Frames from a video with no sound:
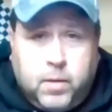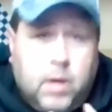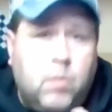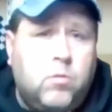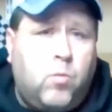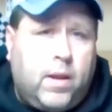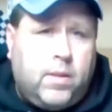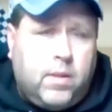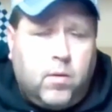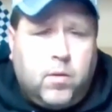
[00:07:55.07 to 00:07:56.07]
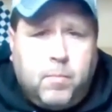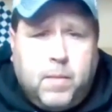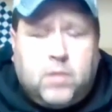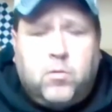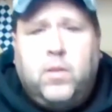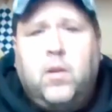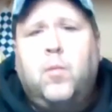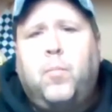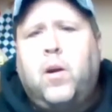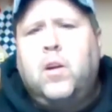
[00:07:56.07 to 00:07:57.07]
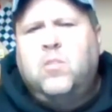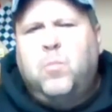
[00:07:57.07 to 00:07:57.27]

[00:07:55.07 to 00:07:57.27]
But he was right there in the mix, right there in the party.